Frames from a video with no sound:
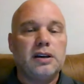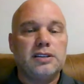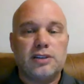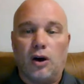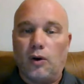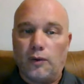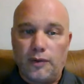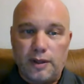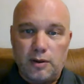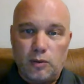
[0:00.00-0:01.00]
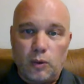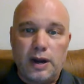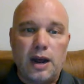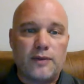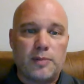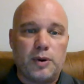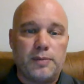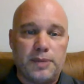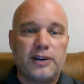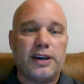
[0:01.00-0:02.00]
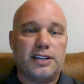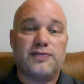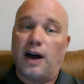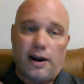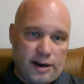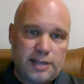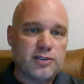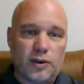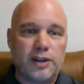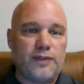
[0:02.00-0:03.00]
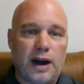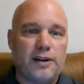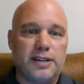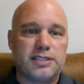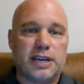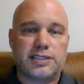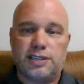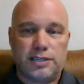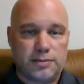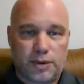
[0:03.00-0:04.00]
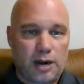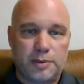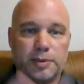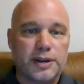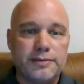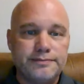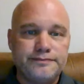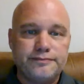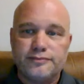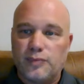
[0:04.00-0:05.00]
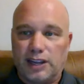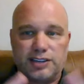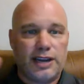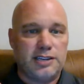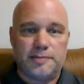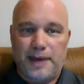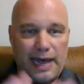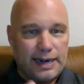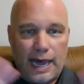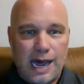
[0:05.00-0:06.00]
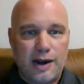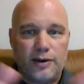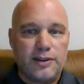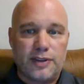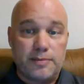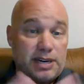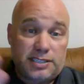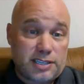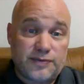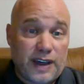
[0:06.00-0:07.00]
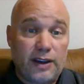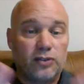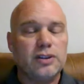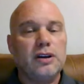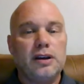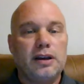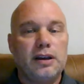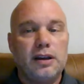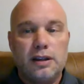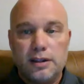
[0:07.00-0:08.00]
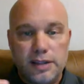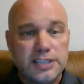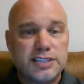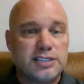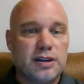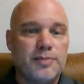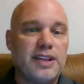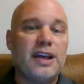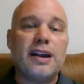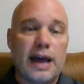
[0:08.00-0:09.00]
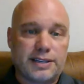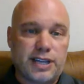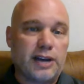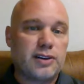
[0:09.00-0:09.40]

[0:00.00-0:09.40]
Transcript: So whenever Billy gets fired, and he's going to get fired this next season probably, not saying he's a bad guy or anything, but he's just failed. This is something the next head